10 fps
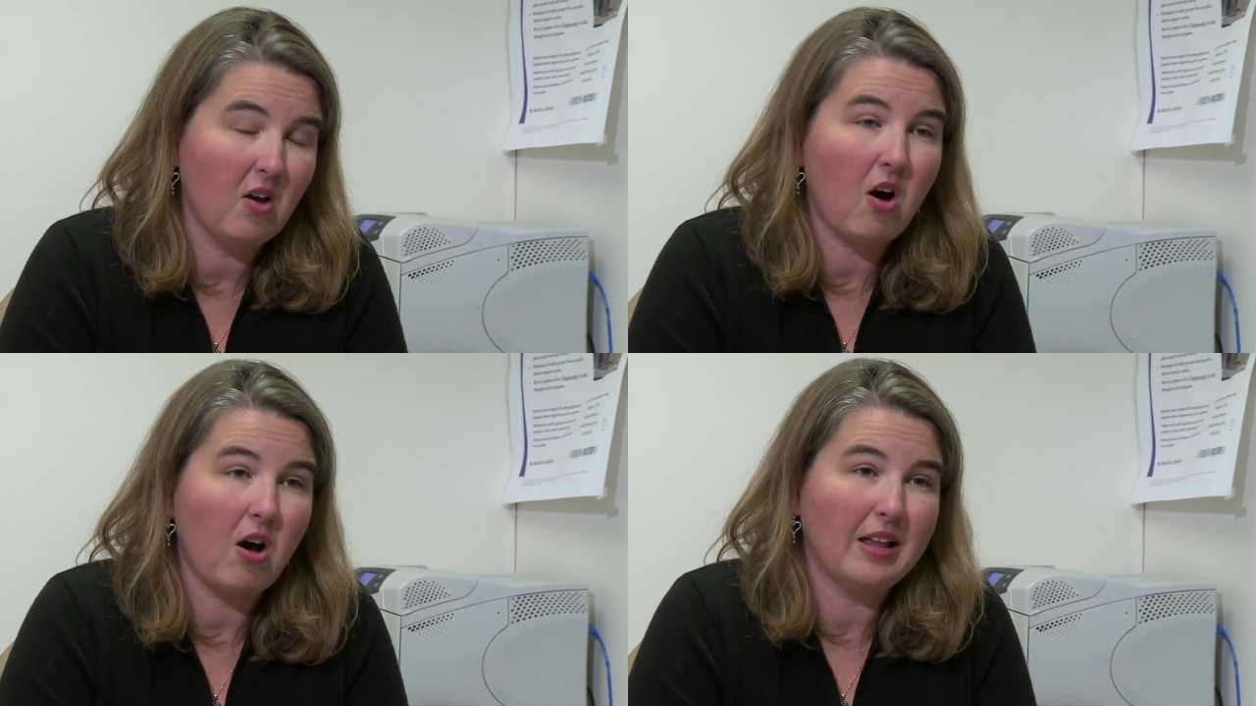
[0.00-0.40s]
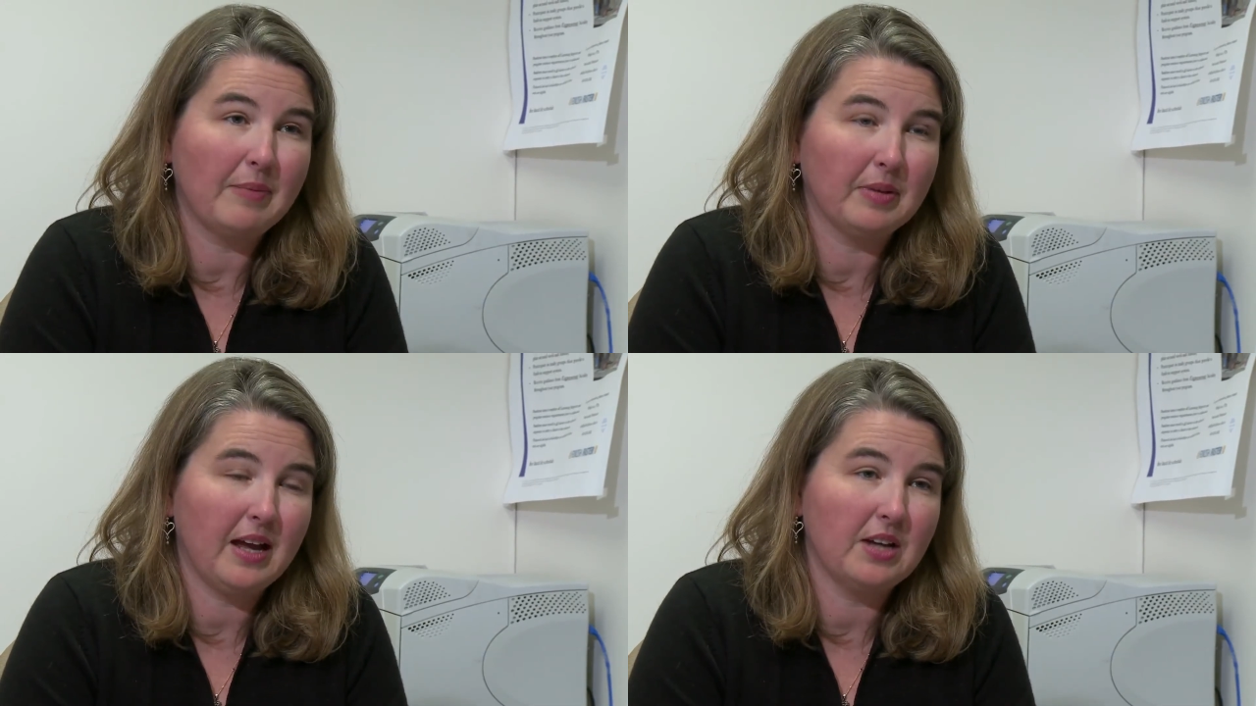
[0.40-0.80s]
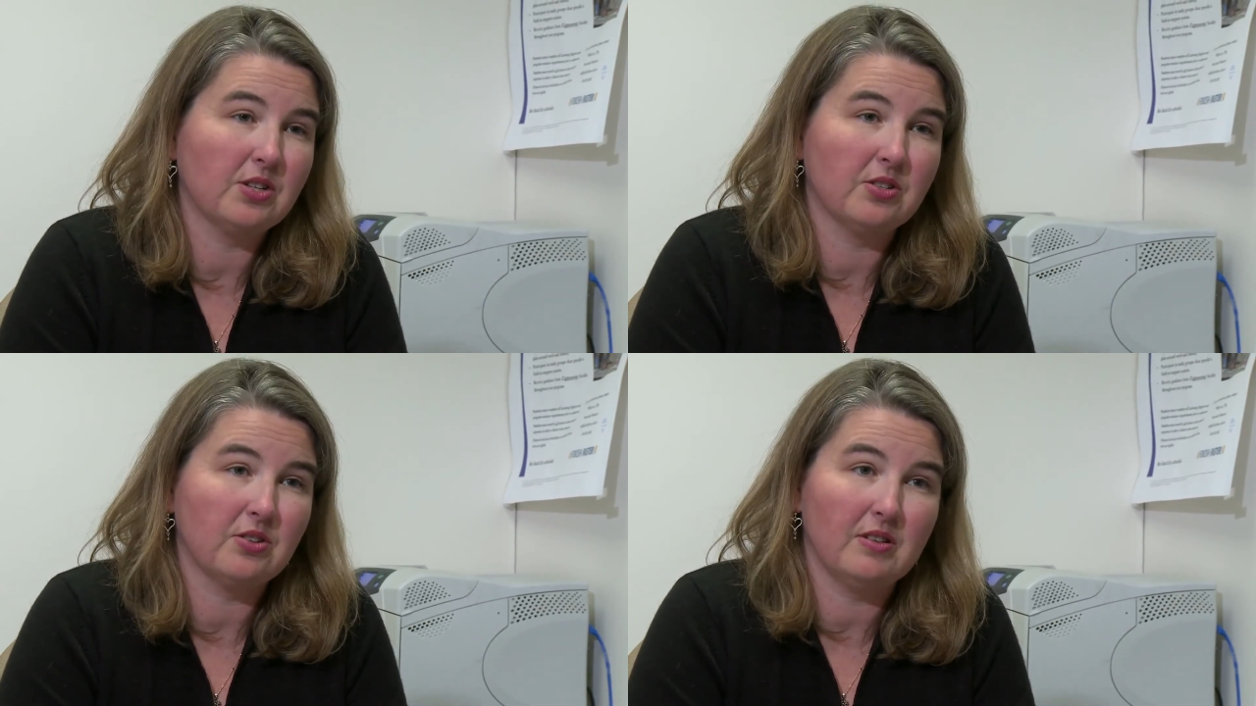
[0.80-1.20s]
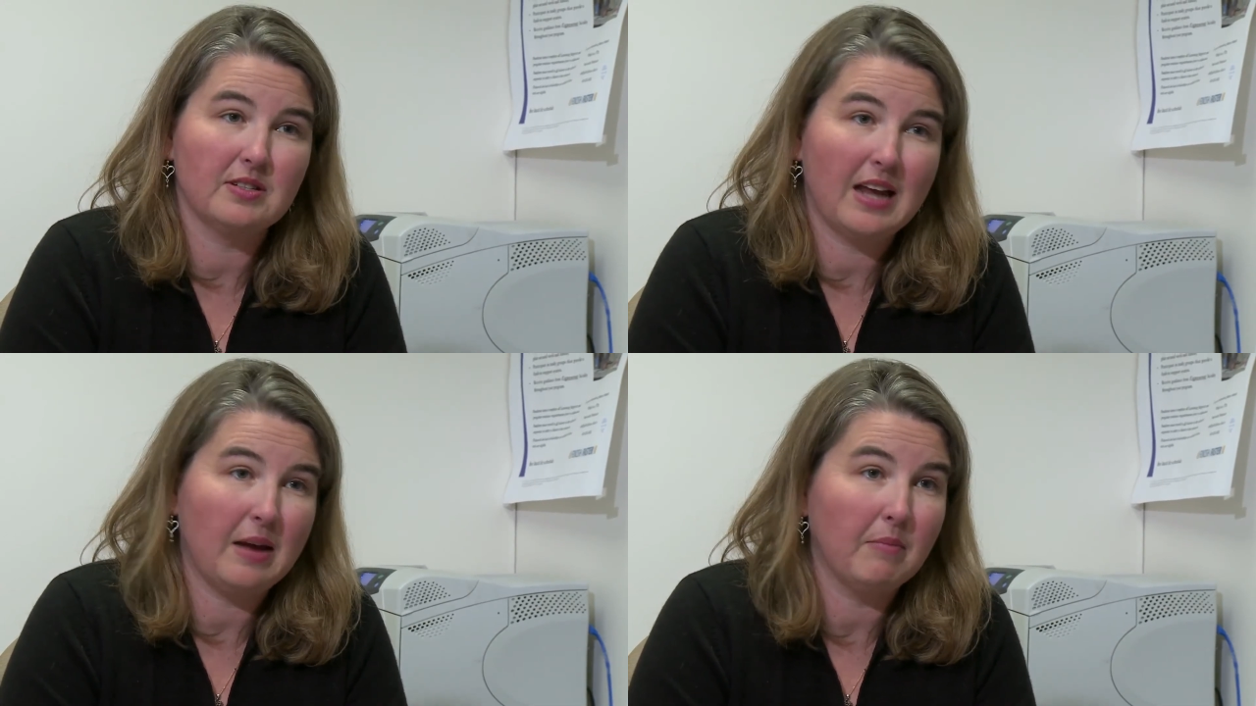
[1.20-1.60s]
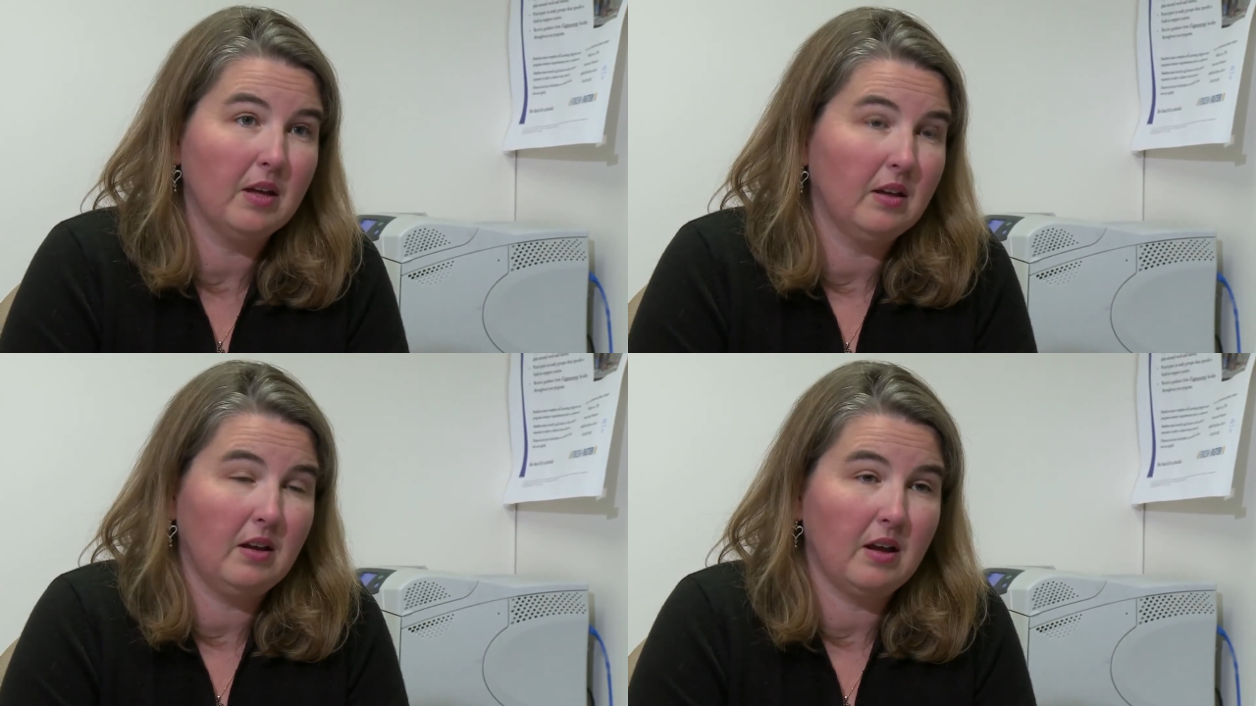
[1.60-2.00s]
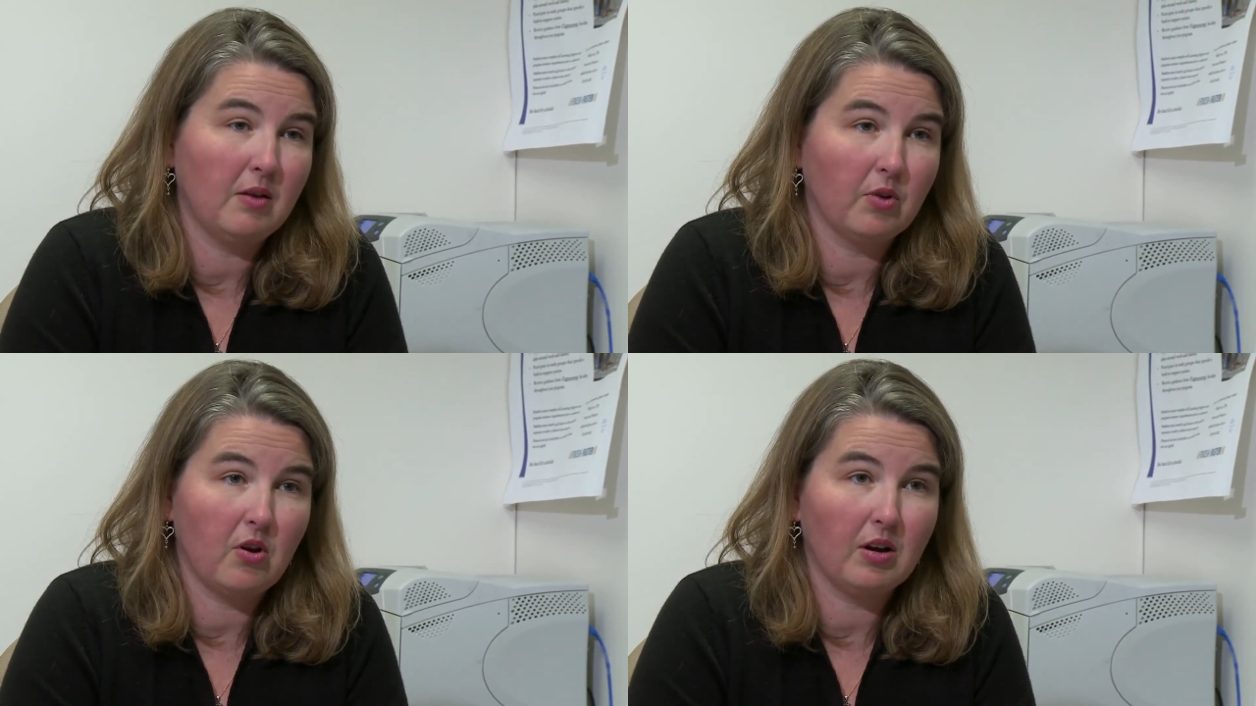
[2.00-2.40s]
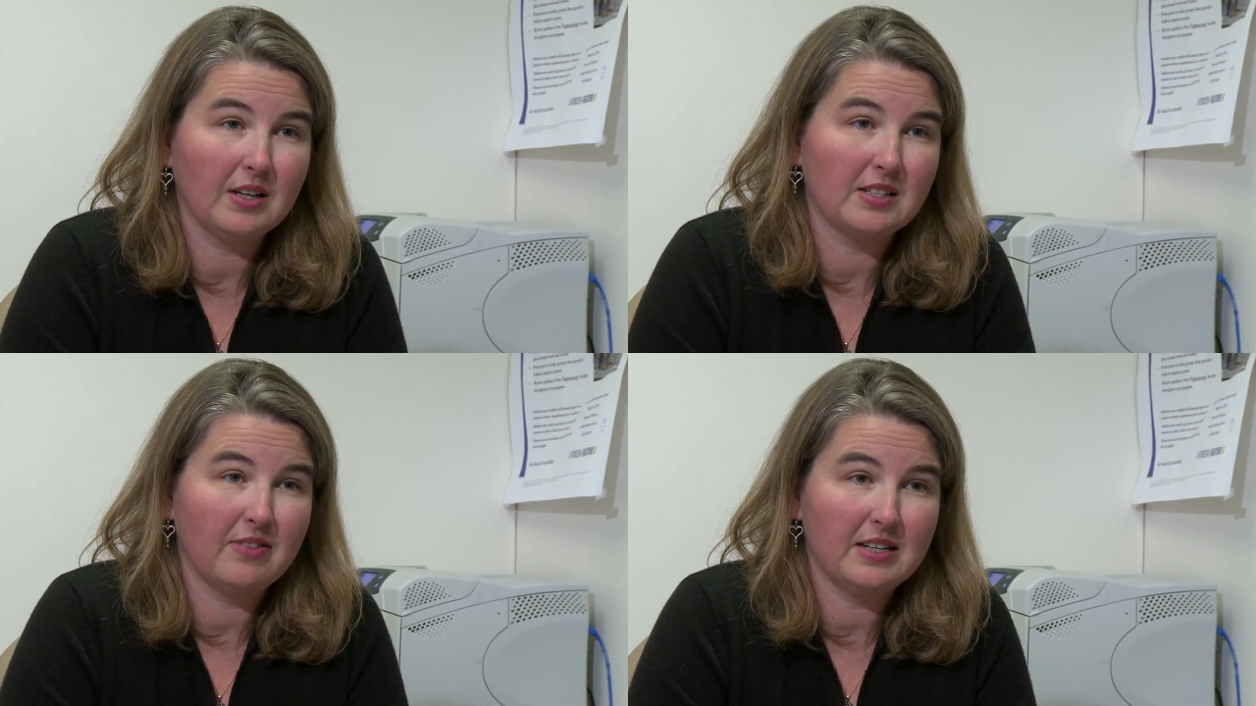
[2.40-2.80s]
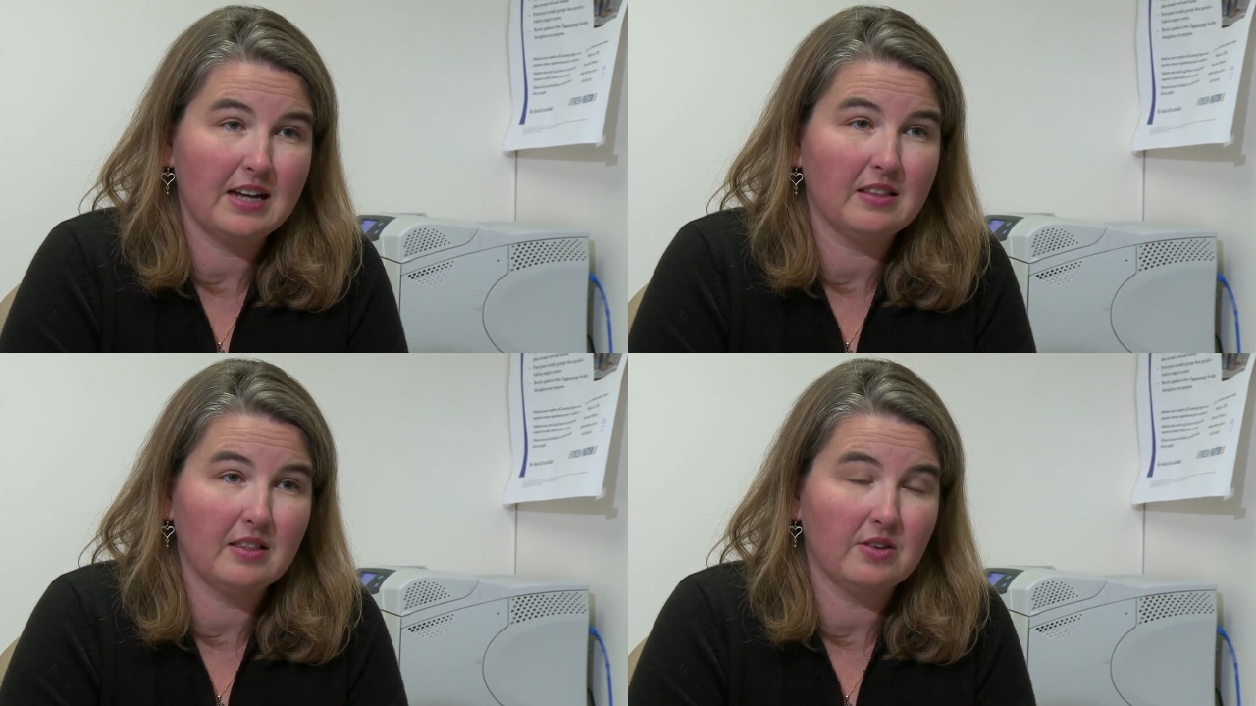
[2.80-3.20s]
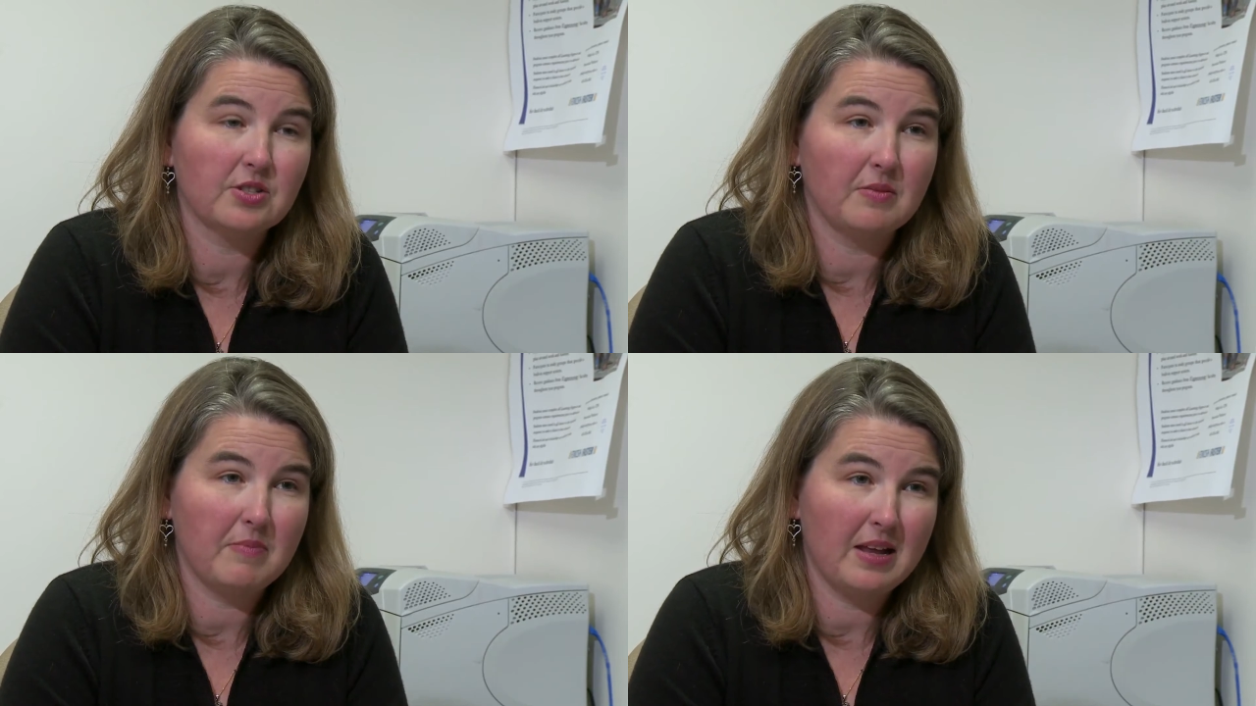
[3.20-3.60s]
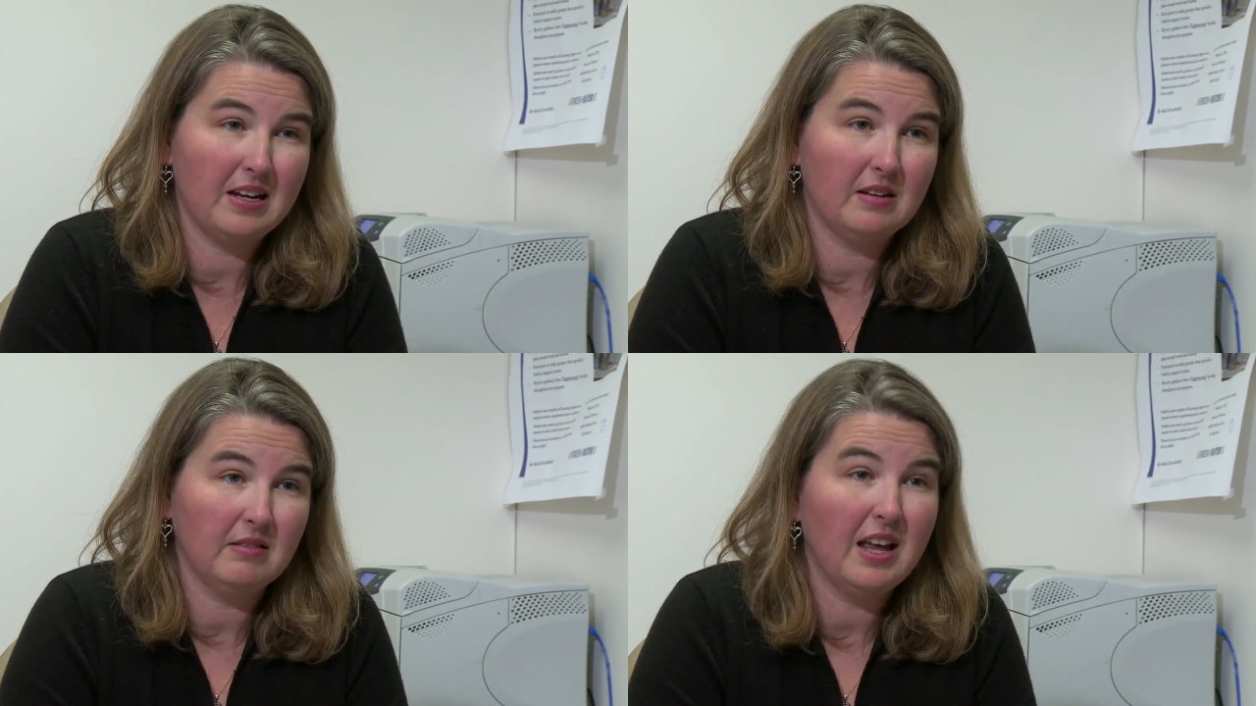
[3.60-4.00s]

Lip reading: All applications are the same, regardless of the date that they're submitted.